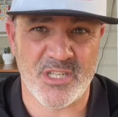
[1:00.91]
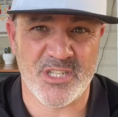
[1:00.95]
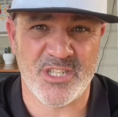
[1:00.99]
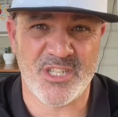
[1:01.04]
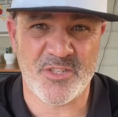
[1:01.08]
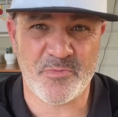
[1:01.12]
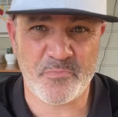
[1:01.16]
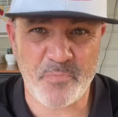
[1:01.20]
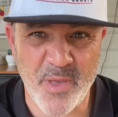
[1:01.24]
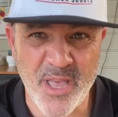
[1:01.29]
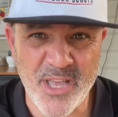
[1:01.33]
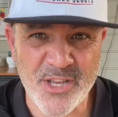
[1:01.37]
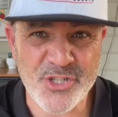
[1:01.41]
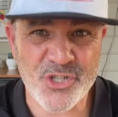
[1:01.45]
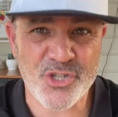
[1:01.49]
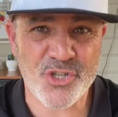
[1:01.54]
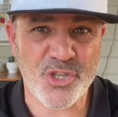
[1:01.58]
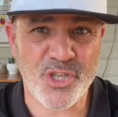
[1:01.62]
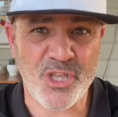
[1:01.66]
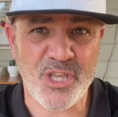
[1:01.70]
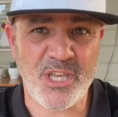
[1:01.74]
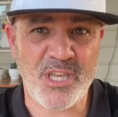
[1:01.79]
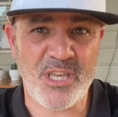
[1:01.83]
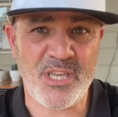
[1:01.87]

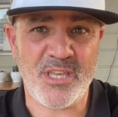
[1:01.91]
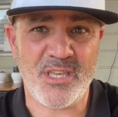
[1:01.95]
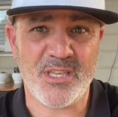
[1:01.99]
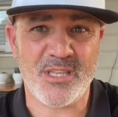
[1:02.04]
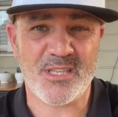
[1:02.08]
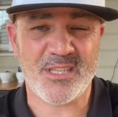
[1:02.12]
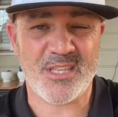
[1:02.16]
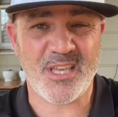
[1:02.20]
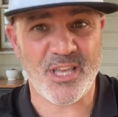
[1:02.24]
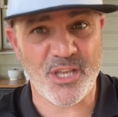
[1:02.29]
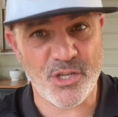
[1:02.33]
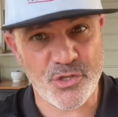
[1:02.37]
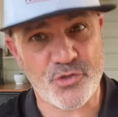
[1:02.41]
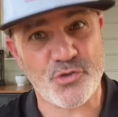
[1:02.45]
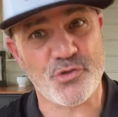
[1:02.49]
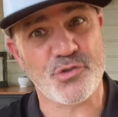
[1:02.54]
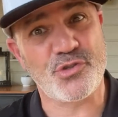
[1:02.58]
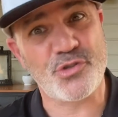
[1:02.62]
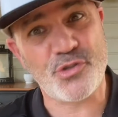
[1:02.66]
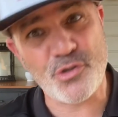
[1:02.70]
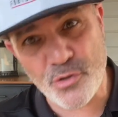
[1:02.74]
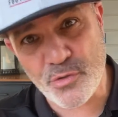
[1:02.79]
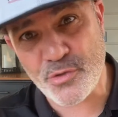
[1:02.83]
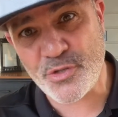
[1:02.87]
especially to
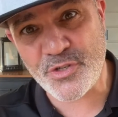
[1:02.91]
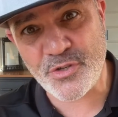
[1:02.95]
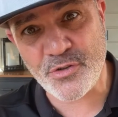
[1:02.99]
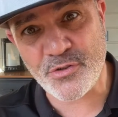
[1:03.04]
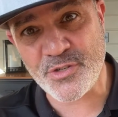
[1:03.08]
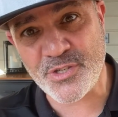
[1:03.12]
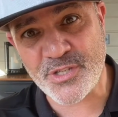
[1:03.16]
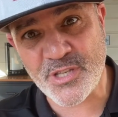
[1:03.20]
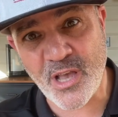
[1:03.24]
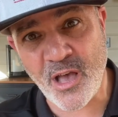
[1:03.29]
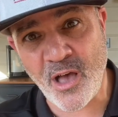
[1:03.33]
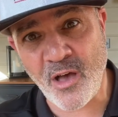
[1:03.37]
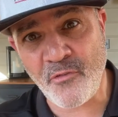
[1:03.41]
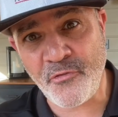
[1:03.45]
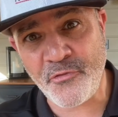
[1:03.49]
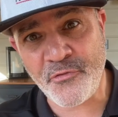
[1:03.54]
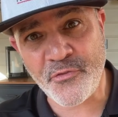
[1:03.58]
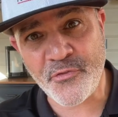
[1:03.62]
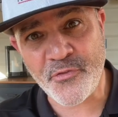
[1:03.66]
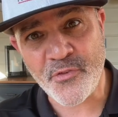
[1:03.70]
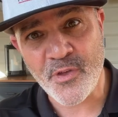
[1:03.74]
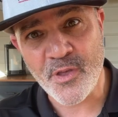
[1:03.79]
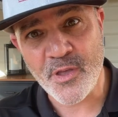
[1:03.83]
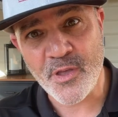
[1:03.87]
introduce yourself,